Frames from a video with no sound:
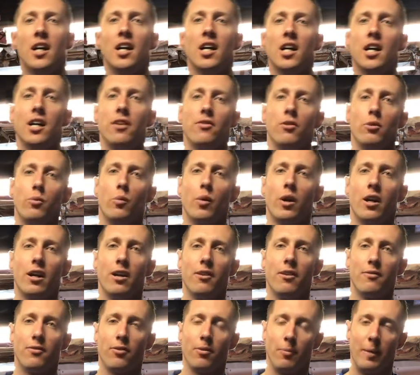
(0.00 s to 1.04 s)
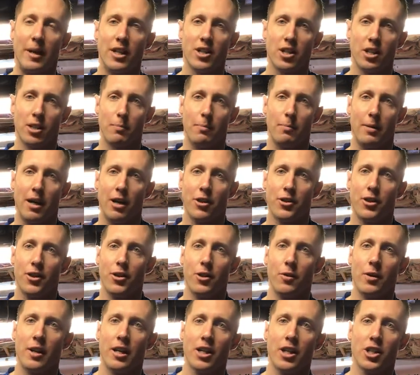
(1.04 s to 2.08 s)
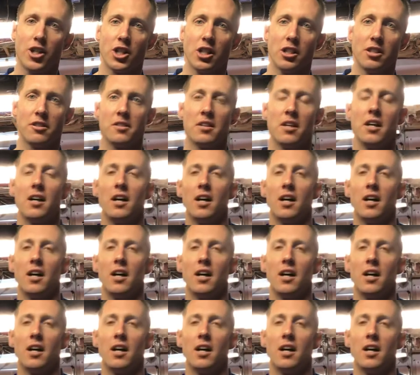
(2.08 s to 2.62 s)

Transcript: If you wanted information about the donations,